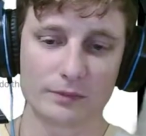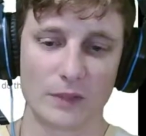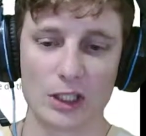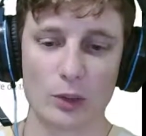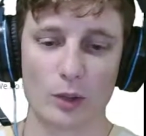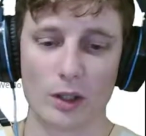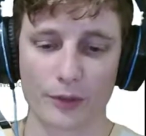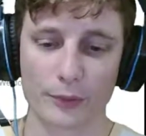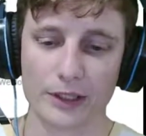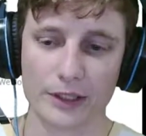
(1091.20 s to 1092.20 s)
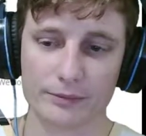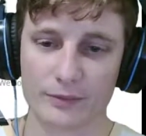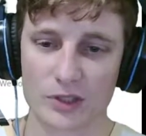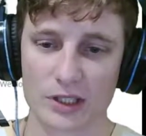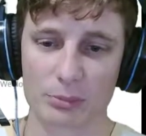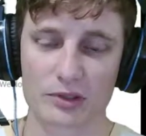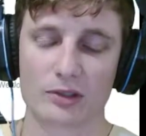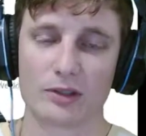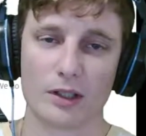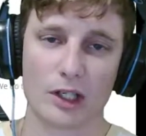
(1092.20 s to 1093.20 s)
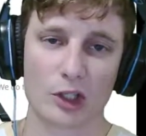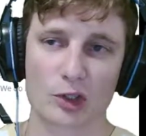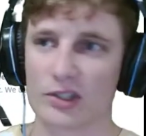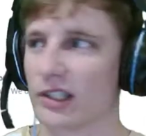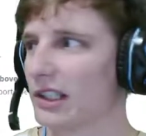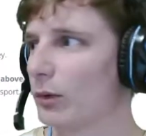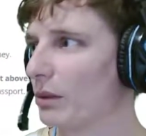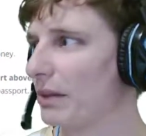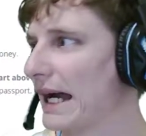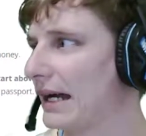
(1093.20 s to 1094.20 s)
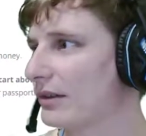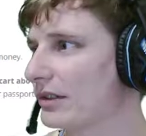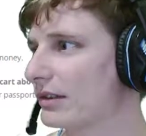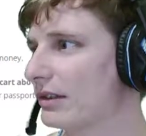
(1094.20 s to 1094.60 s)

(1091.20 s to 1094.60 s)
They do all 3 steps, 161 pounds.